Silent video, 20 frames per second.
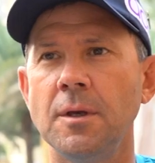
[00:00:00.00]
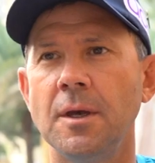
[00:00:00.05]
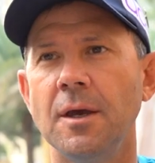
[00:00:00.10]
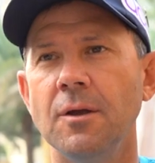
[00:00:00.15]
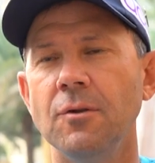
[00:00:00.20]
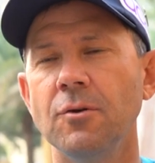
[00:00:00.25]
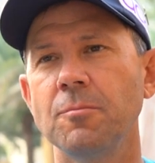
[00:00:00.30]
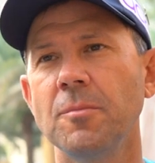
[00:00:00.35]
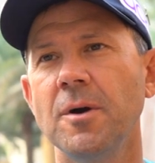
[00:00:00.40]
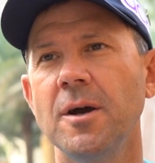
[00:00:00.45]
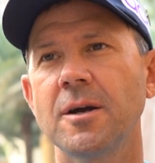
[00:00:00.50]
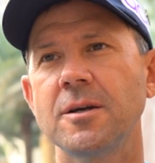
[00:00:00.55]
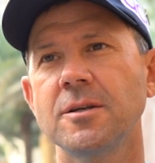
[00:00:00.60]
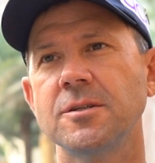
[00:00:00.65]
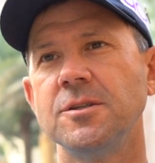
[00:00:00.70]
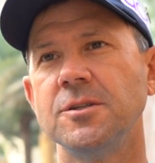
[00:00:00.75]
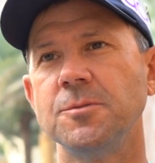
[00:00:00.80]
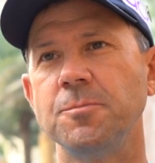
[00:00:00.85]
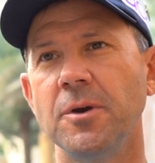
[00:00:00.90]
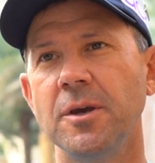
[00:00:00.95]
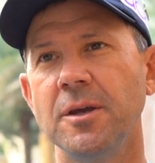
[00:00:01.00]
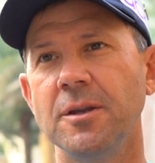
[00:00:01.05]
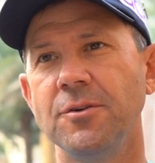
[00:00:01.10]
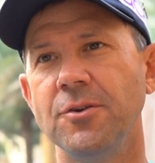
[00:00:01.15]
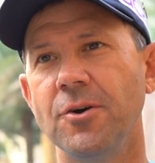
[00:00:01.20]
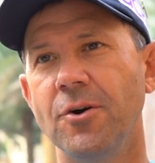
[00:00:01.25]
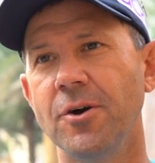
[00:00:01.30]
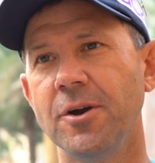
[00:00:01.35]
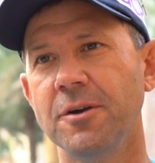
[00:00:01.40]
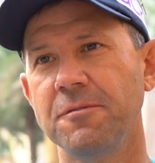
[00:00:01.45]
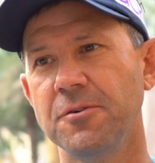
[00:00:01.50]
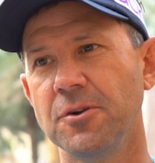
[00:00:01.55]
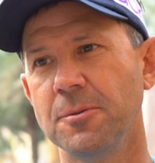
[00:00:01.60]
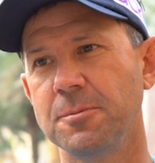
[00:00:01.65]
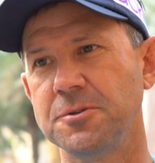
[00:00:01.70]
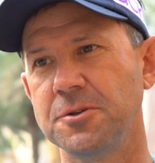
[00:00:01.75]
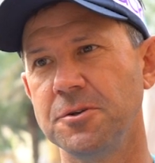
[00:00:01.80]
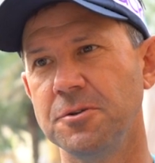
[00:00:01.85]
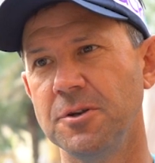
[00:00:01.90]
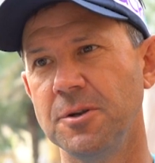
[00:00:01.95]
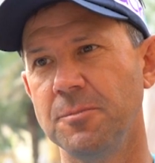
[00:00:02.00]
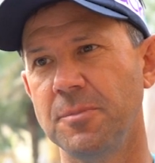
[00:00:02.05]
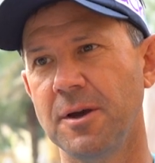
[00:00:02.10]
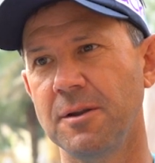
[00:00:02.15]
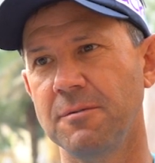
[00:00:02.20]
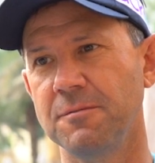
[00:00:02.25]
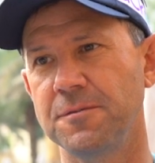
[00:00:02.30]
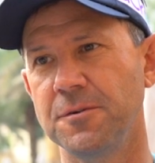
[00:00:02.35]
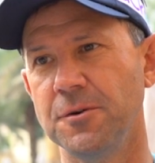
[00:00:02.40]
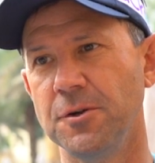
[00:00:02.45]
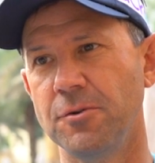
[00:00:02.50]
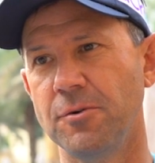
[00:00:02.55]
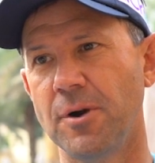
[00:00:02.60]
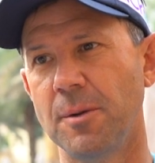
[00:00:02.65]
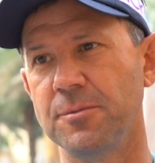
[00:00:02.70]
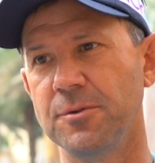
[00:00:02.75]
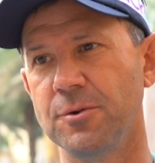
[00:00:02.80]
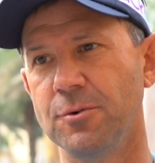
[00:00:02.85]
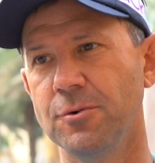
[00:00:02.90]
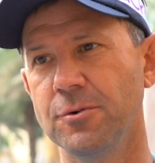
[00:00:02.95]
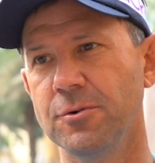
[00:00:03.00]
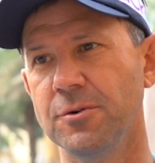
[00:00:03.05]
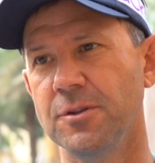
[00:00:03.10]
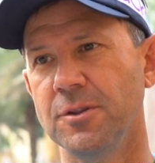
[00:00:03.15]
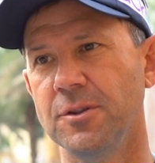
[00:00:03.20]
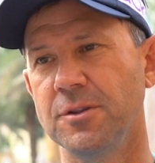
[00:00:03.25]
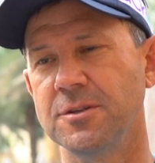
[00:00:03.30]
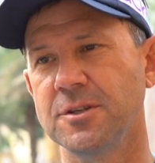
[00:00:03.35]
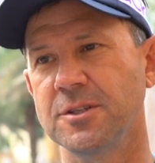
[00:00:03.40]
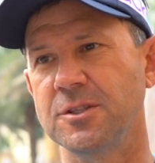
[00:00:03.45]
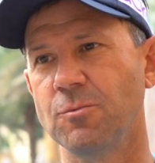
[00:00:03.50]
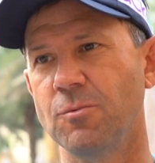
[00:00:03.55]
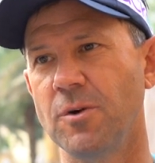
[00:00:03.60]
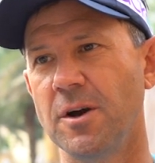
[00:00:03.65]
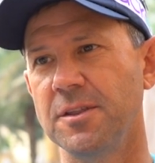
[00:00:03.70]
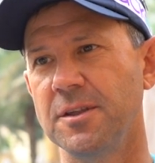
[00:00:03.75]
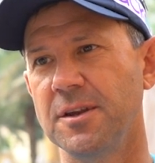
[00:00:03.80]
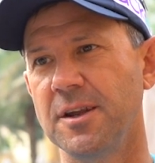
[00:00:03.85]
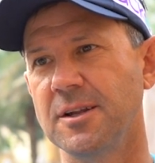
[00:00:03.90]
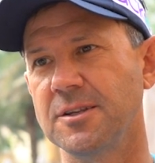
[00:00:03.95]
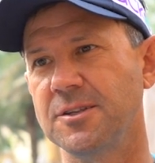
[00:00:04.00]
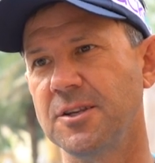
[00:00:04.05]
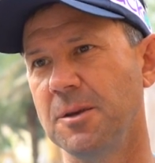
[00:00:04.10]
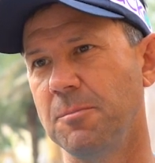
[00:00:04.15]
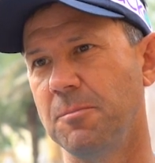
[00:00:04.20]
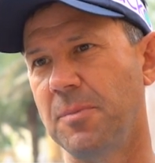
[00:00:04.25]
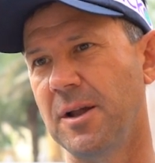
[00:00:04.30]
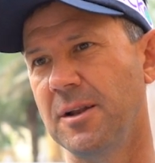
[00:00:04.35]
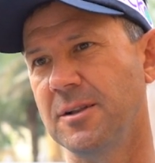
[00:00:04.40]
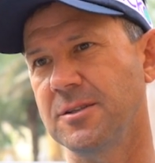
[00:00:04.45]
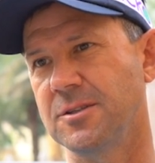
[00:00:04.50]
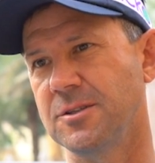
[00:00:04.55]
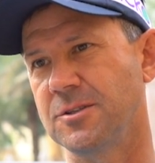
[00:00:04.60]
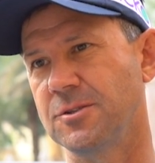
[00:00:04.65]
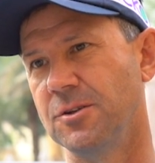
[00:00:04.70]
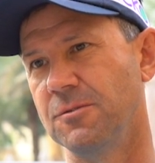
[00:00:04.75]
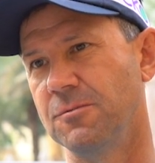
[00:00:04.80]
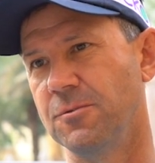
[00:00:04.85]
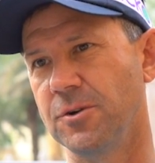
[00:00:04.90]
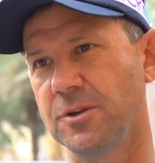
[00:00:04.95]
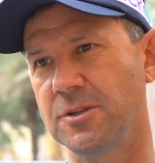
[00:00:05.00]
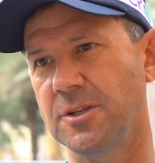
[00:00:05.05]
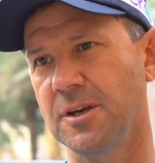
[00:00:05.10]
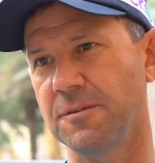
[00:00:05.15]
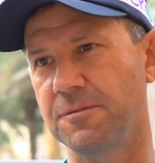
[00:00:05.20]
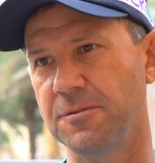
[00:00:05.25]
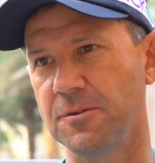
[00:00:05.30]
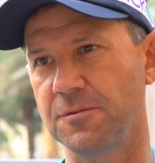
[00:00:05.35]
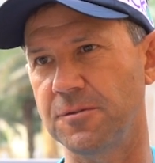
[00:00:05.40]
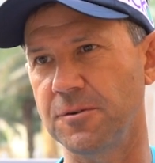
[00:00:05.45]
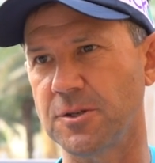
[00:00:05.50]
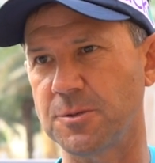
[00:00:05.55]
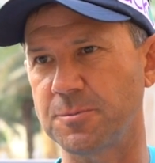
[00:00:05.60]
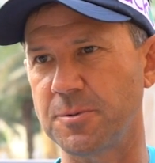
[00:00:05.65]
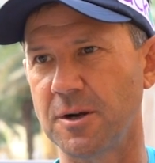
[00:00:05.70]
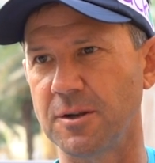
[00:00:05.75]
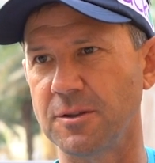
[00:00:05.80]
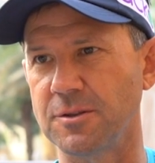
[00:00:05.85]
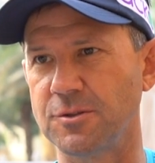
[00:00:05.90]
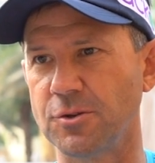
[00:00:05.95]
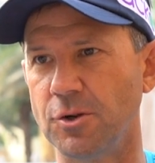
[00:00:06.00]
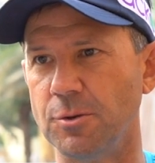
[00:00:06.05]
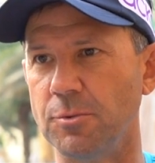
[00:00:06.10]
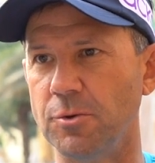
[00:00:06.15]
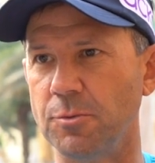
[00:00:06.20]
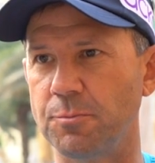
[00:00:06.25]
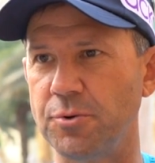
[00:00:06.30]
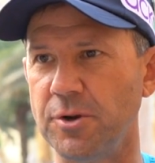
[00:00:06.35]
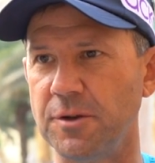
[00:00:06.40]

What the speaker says: Yeah, look, Marcus has been dying for an opportunity to bat further up the order, and just the way that our team balance has sort of worked out for the first part of the tournament,